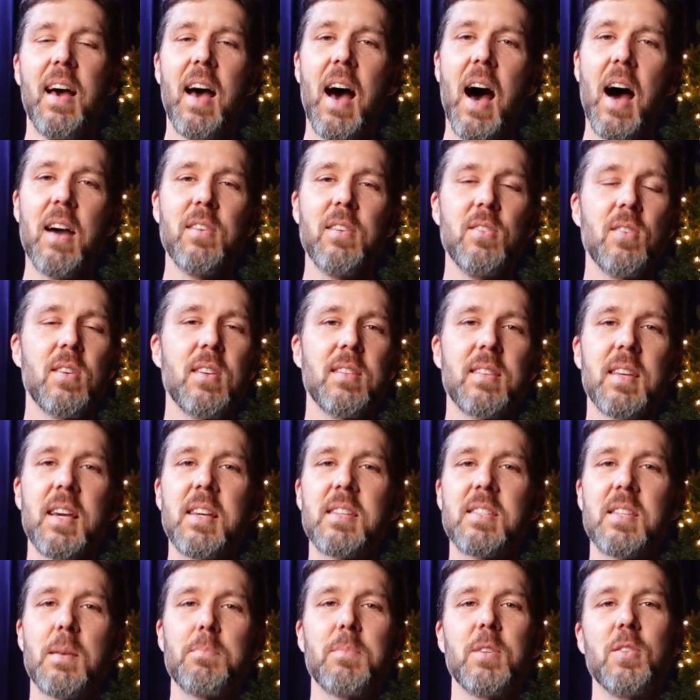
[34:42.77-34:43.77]
how you can
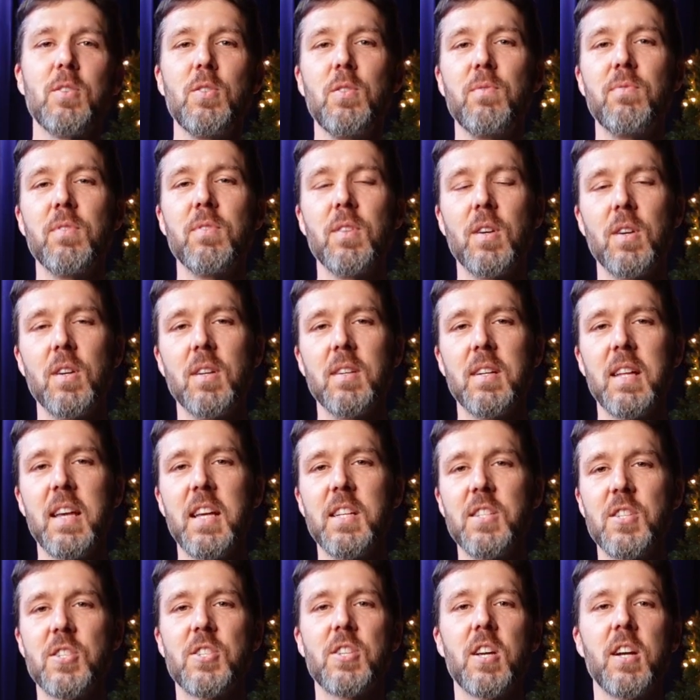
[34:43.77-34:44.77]
take something you've learned
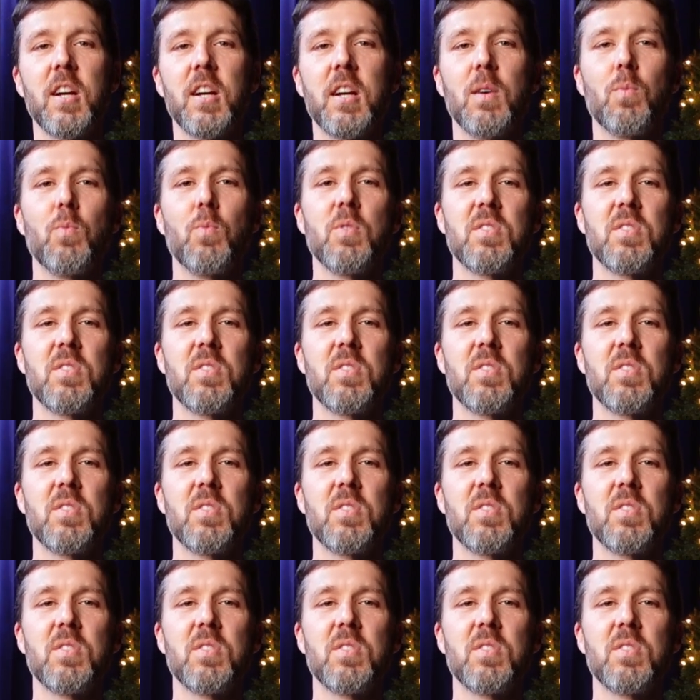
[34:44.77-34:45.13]
and share it